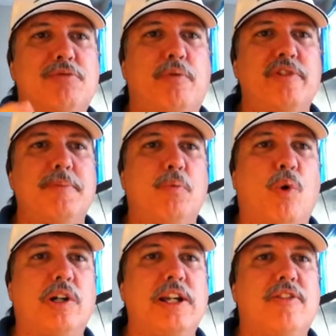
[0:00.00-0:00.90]
That's what we've been
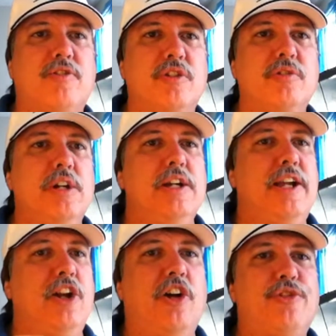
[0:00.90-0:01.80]
working through.
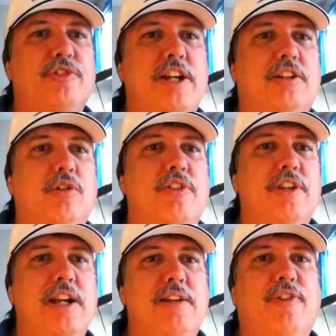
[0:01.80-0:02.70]
And also download the
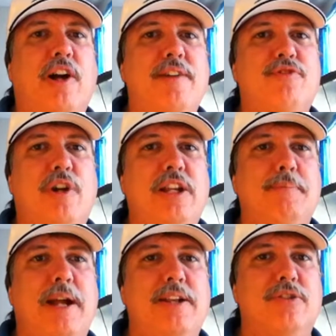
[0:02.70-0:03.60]
90 for Life
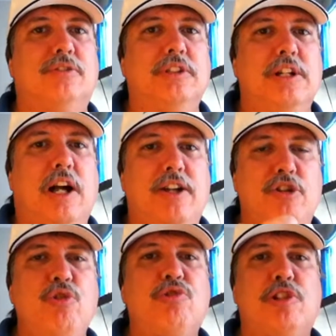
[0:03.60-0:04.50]
training manual.
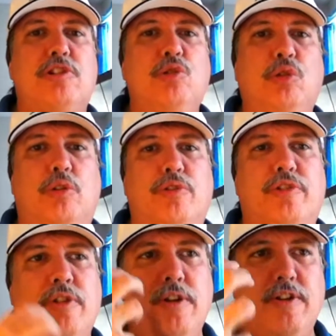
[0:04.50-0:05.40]
Use the
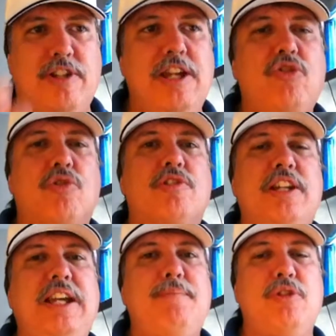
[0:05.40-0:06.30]
tools. Teach your
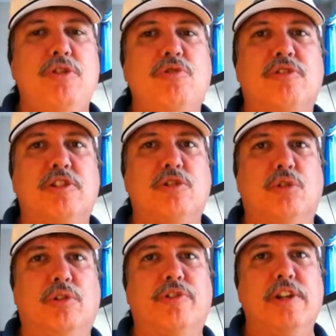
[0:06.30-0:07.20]
team to use the
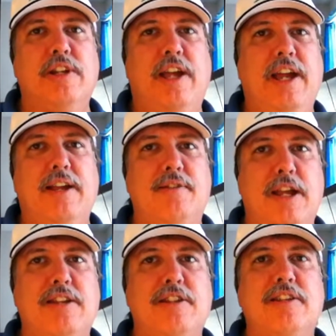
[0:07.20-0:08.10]
tools
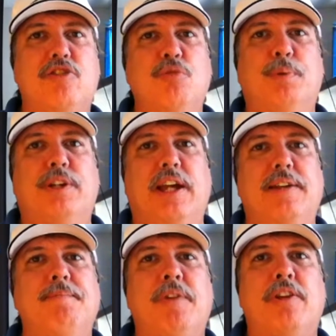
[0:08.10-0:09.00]
and then
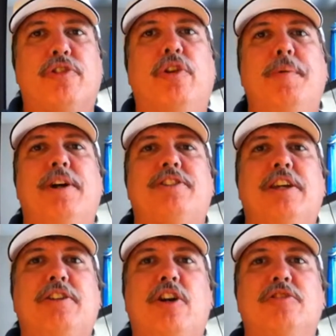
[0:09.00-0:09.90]
duplicate. So anyway, let's
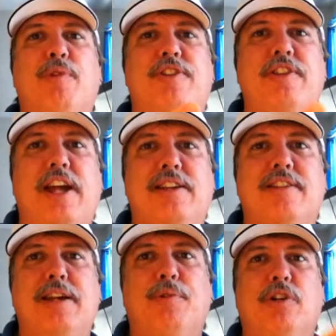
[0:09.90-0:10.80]
get on with today.
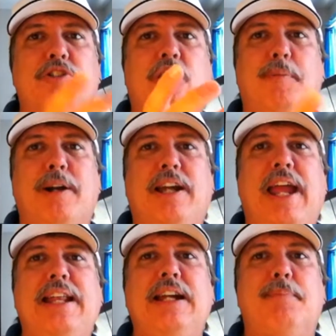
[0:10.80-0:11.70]
Today we're going to talk about
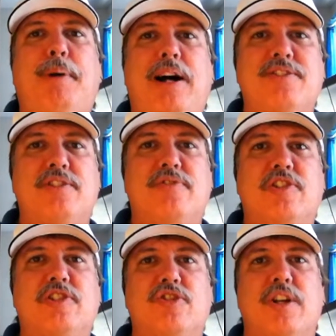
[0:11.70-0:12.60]
gaining a positive
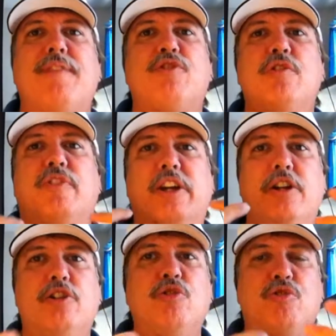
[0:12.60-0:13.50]
decision. After you've
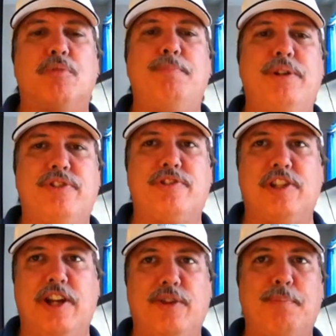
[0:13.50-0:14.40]
introduced your business
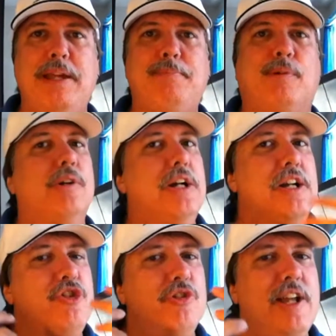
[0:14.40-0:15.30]
to other people,
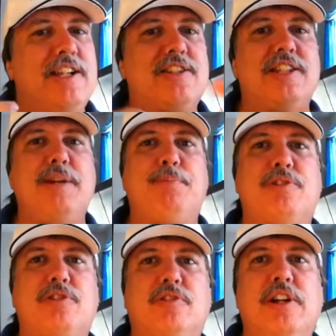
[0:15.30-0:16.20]
your next step
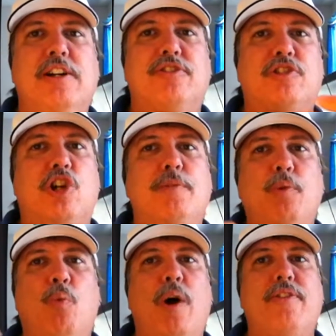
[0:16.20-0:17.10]
is to
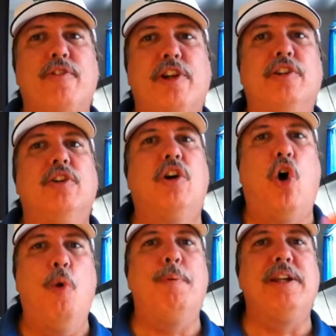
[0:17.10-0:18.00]
determine whether they're
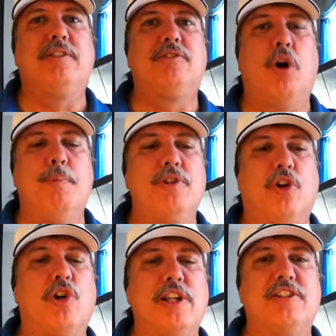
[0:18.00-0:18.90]
open to
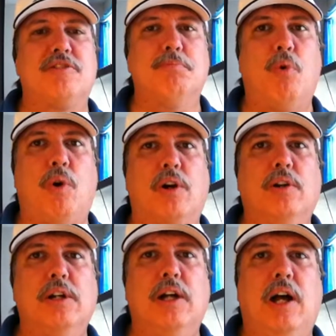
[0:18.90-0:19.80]
learning some more.